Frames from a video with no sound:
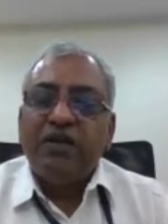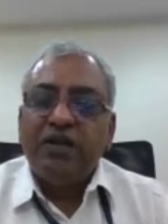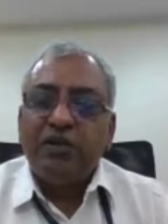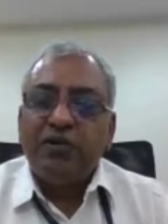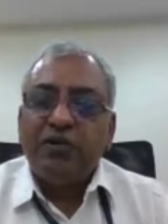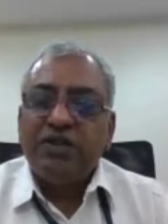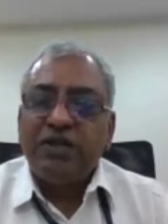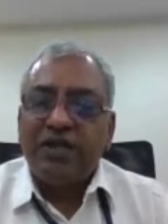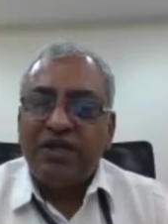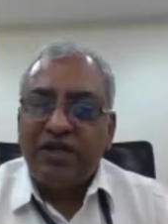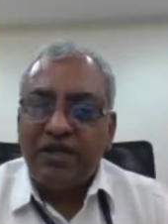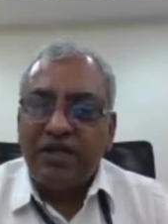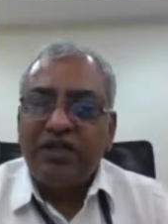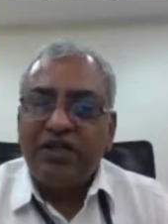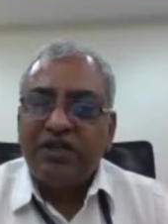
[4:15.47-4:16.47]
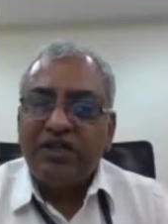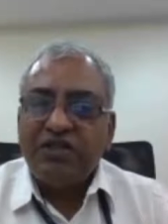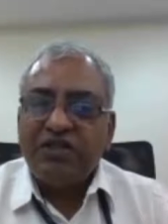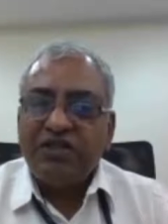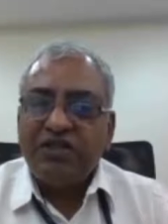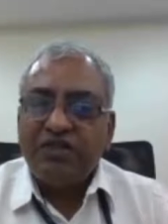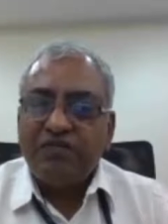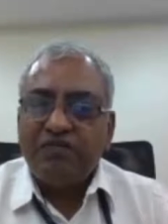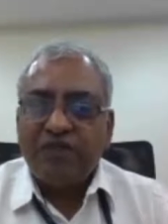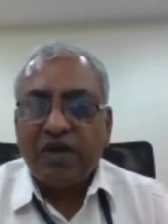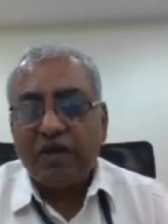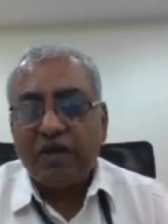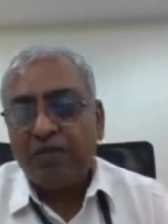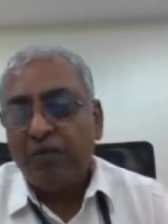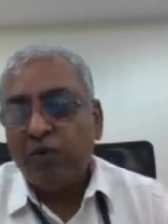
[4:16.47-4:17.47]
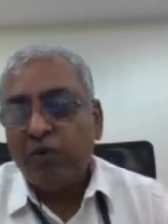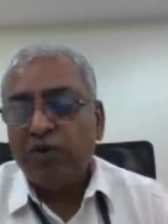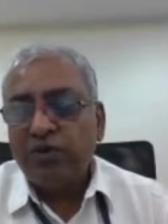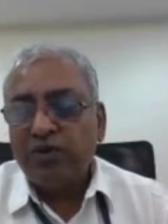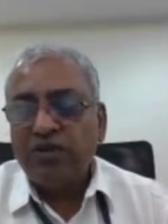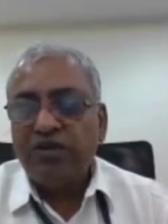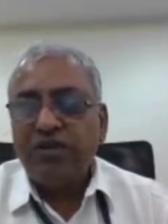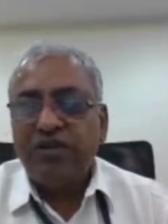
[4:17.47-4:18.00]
using teachers at both